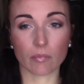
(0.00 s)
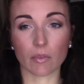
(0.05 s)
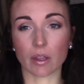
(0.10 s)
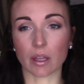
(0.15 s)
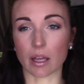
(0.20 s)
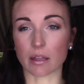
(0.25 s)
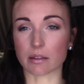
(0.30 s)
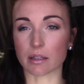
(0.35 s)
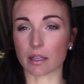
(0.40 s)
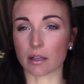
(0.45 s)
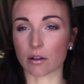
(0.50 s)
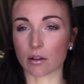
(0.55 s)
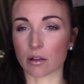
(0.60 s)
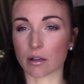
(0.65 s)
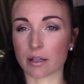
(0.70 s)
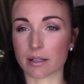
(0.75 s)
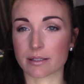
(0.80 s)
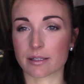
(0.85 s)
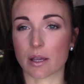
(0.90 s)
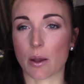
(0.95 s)
Got that
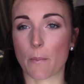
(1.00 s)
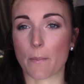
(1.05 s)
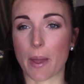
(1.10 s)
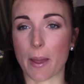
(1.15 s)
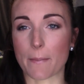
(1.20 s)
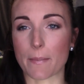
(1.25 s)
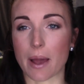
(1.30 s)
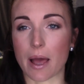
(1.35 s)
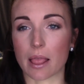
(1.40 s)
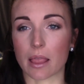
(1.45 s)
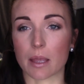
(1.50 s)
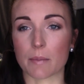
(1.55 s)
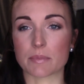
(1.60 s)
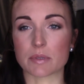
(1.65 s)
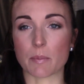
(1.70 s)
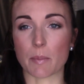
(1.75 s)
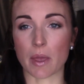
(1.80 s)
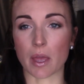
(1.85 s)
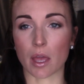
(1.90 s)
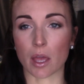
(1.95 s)
on. It's going to make my
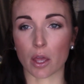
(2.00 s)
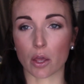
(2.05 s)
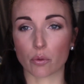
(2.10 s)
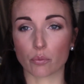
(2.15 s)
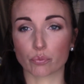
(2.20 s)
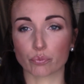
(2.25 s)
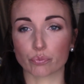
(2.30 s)
lips big.